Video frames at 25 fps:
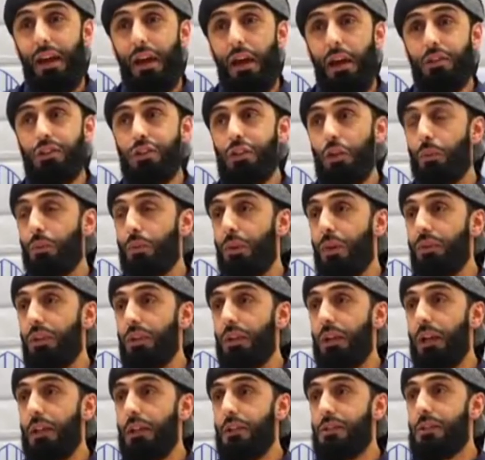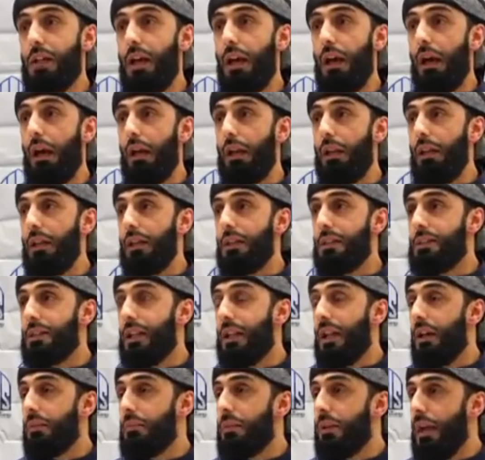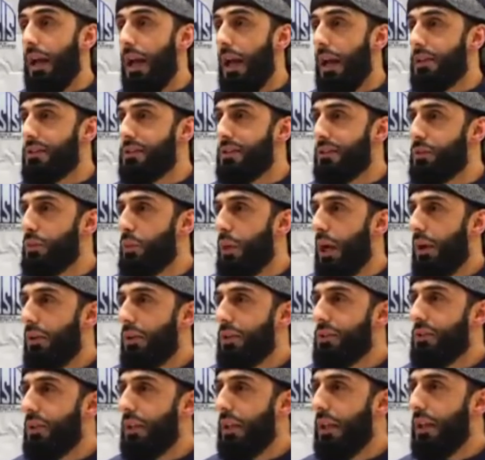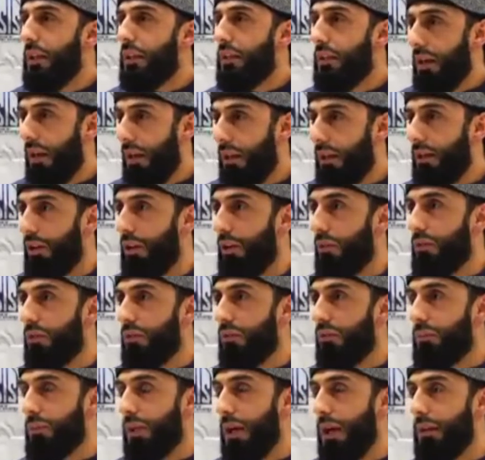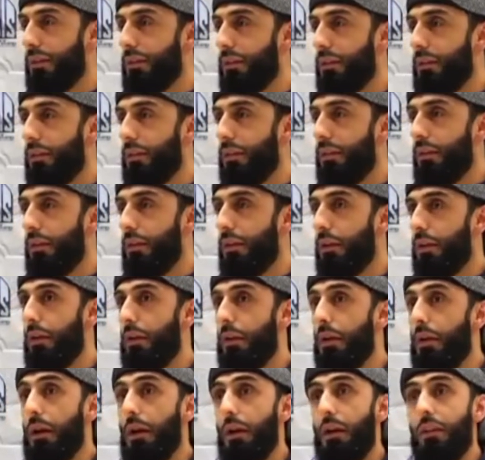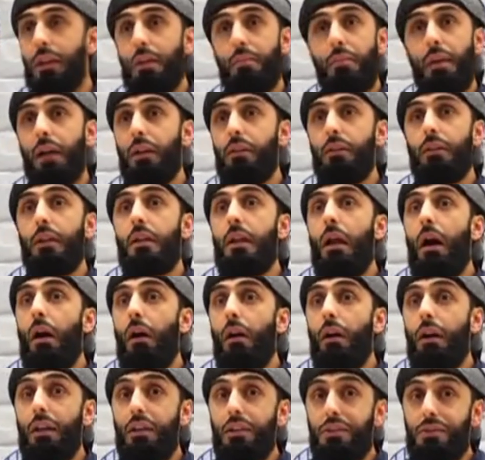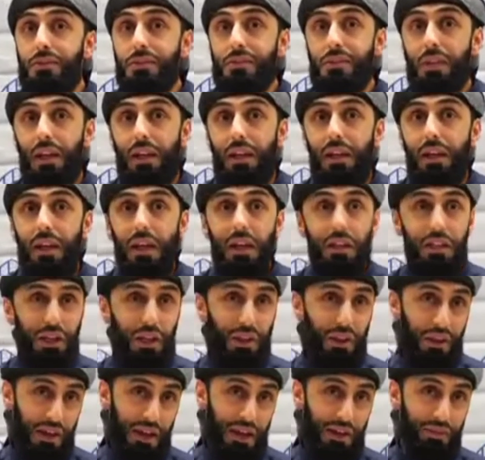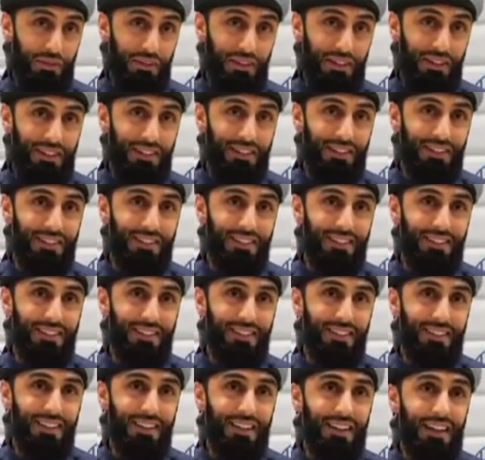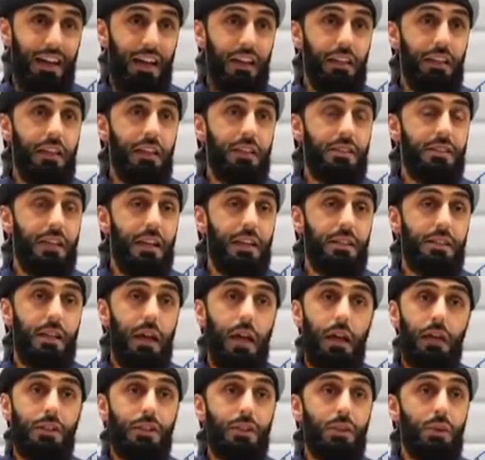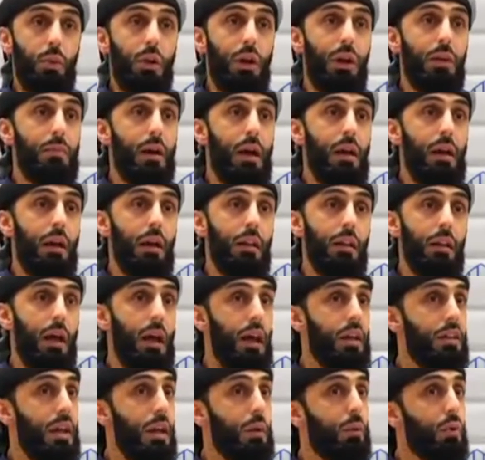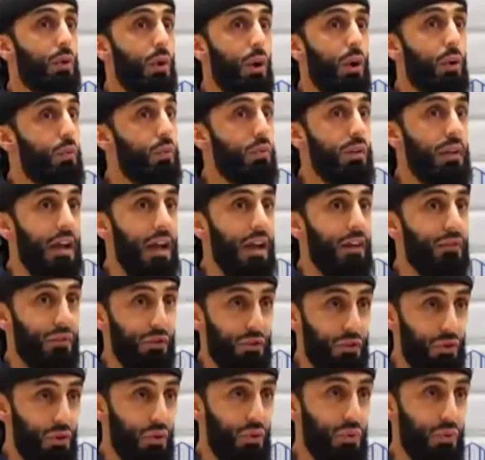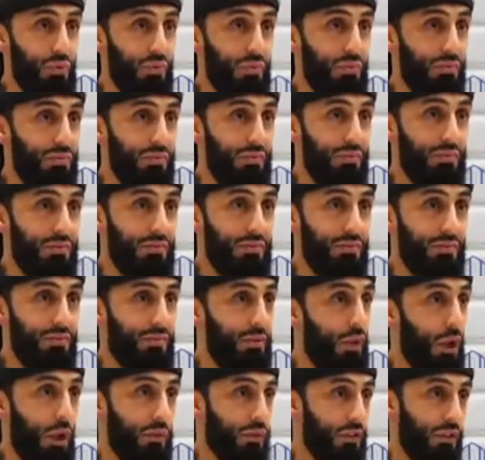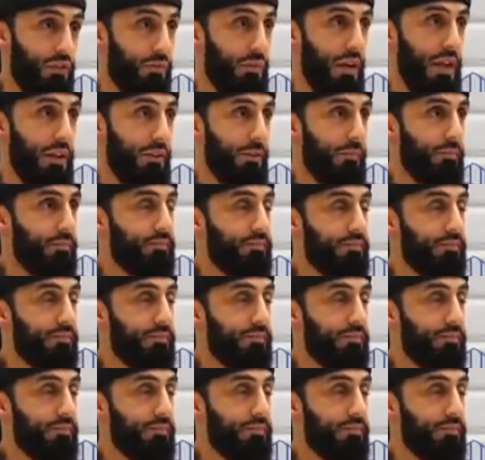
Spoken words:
And so Prophet Isa alayhi salam, he asks, where is the 3rd loaf of bread? And the man denies any theft. And he says, I swear by Allah, they were only ever 2 loaves of bread.